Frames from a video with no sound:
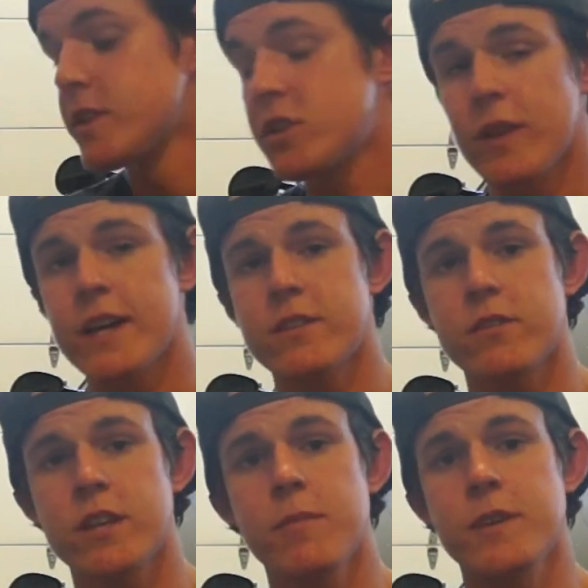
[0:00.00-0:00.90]
So that's
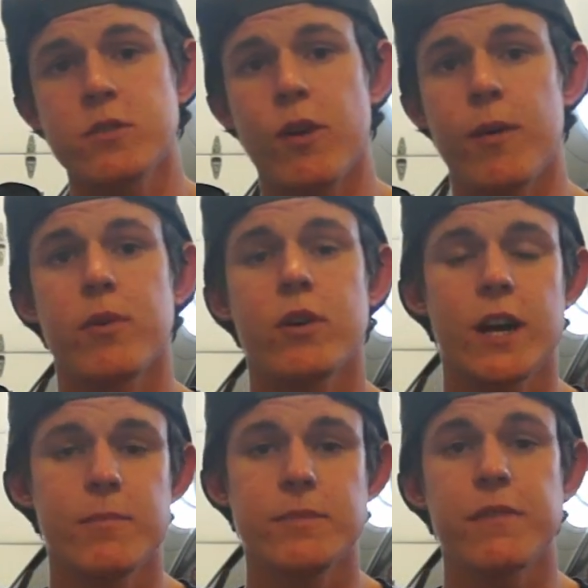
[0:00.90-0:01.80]
their DME swap
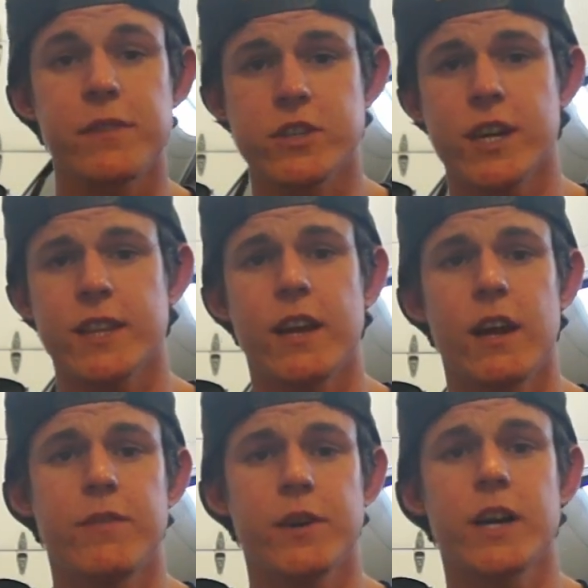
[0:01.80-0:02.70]
program. Definitely check that
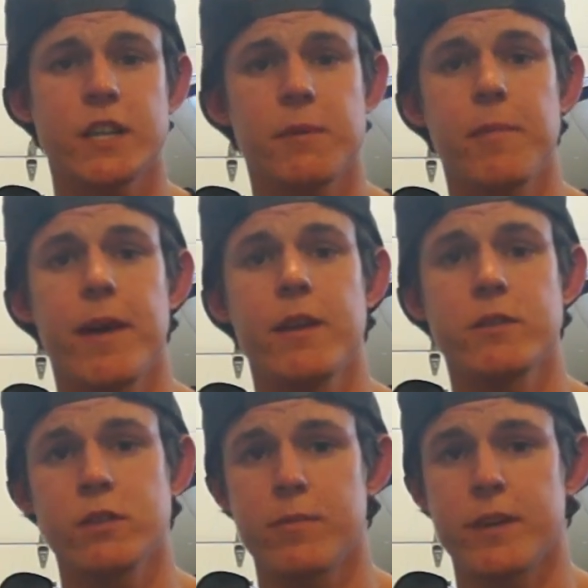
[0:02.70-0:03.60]
out if you guys are going to be
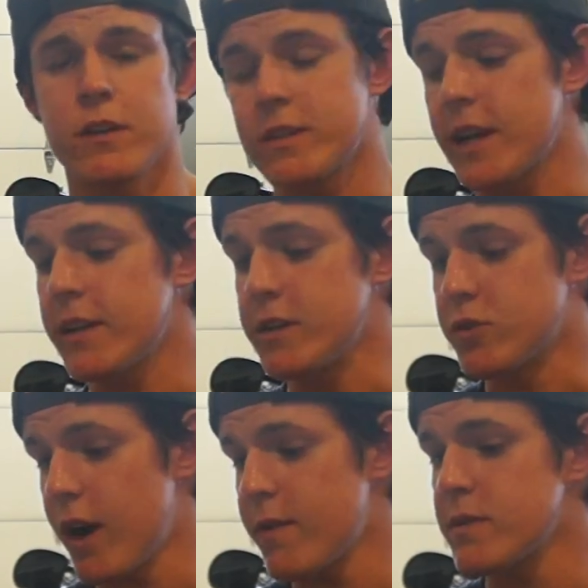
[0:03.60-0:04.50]
manual swapping your daily
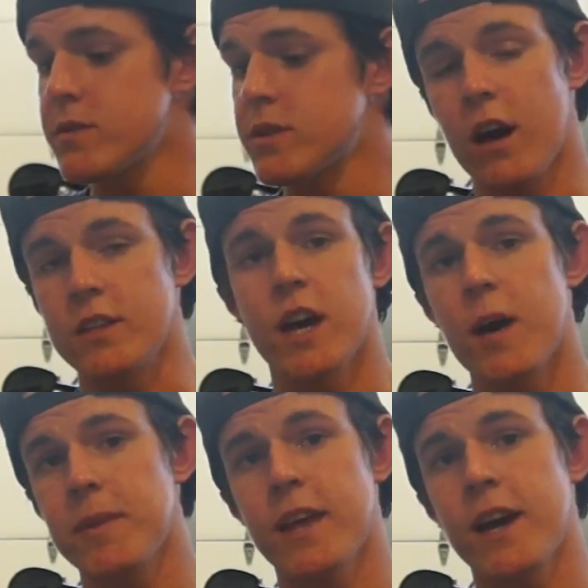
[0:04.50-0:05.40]
drivers. On
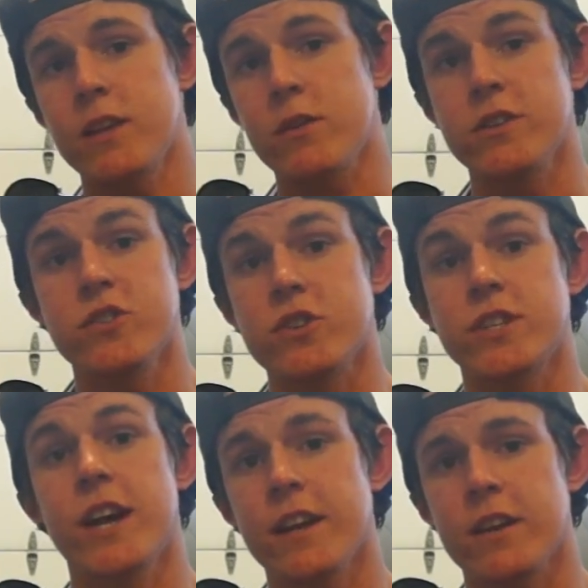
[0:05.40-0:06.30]
top of that, you can
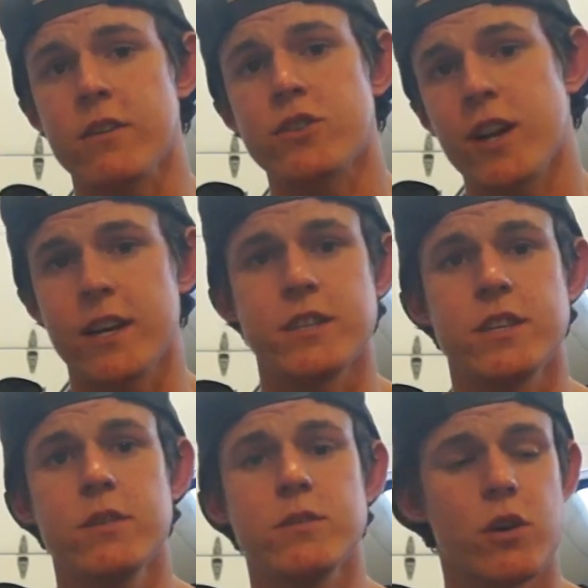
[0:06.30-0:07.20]
just send in your straight
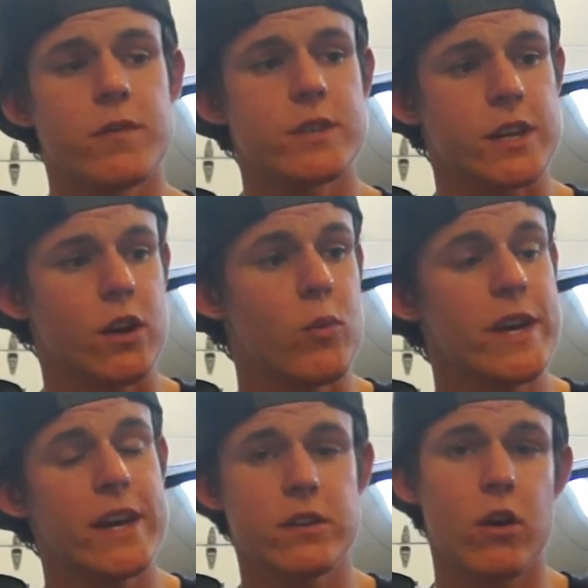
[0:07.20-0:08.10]
ECU, so if it's like a
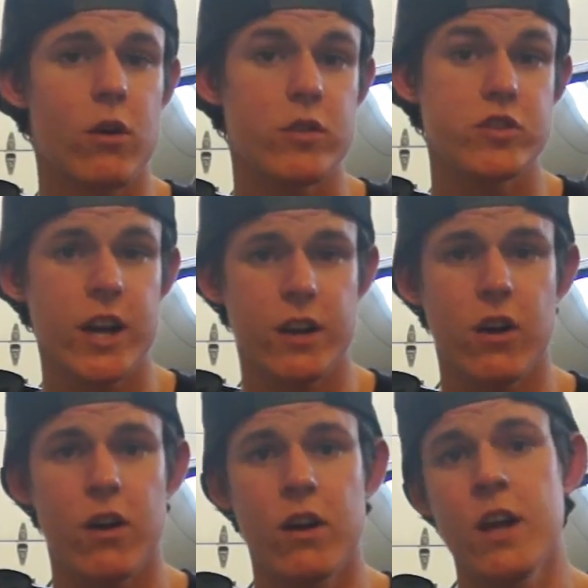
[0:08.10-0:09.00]
weekend car or track
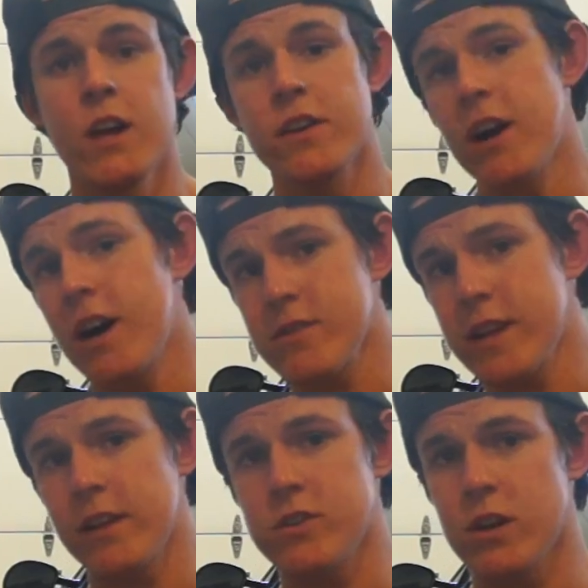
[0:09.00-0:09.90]
car, not your
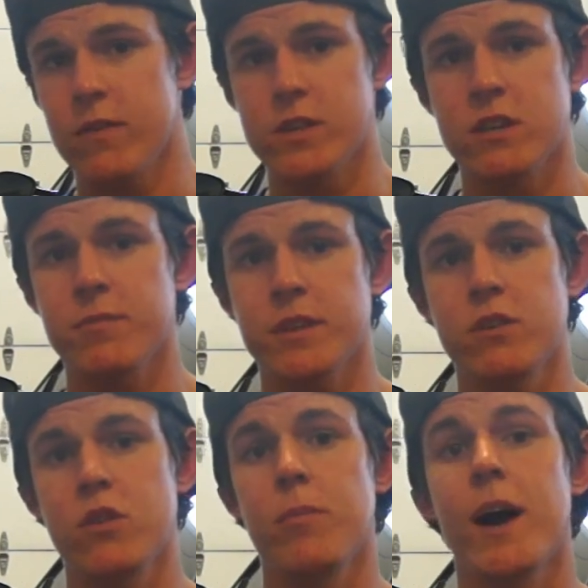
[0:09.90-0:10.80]
daily driver, something
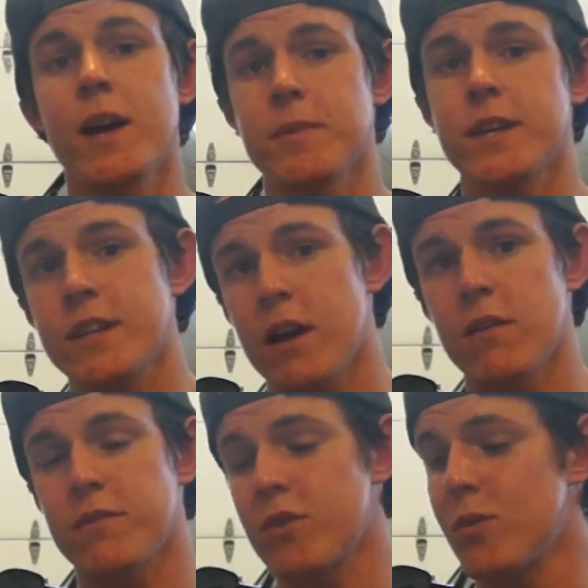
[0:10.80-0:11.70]
you don't mind being
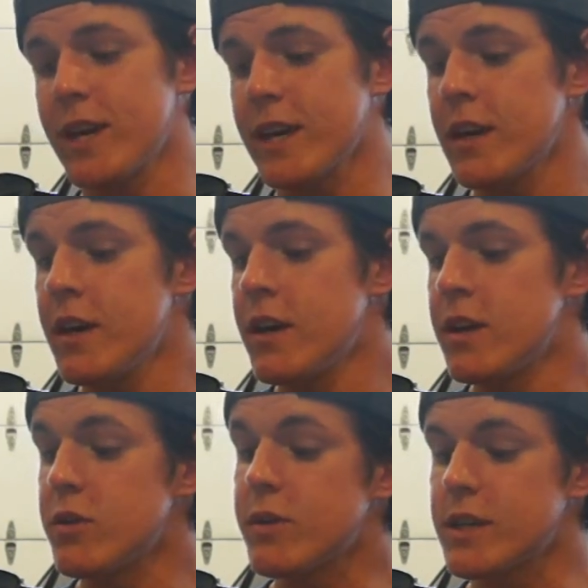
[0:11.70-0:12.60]
down for a week,
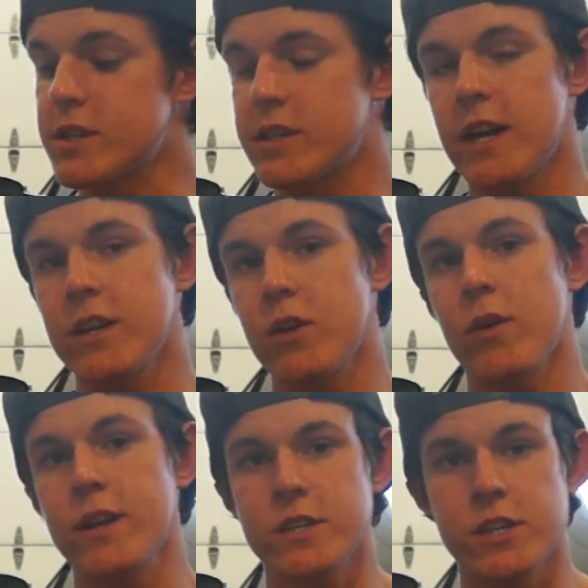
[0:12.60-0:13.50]
you can send
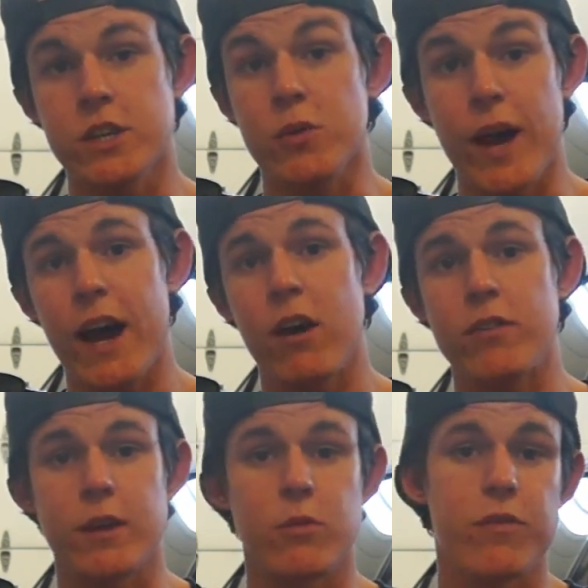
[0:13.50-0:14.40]
your ECU
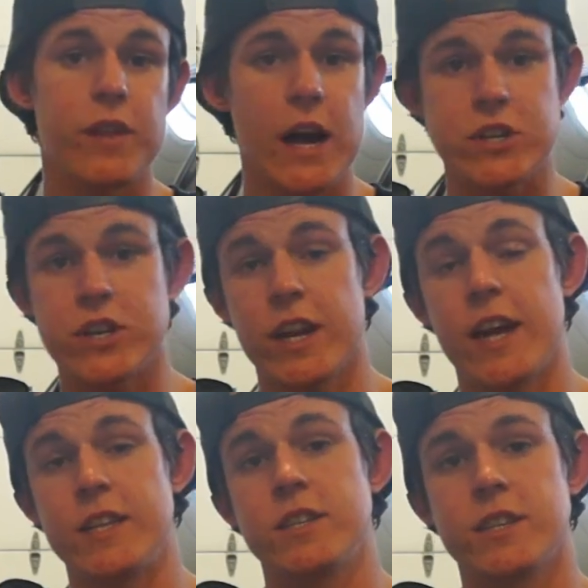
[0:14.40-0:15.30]
out, they will flash
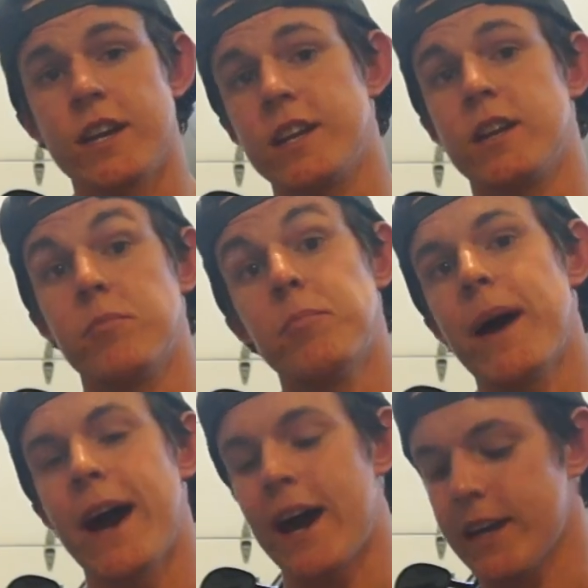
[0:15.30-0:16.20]
it and send it
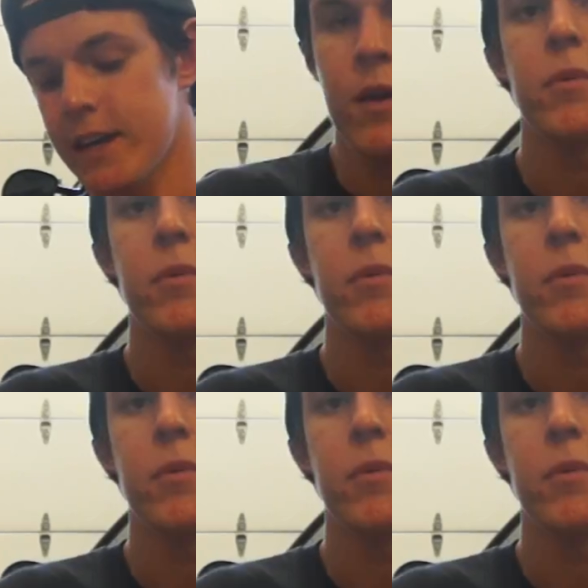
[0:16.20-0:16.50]
back.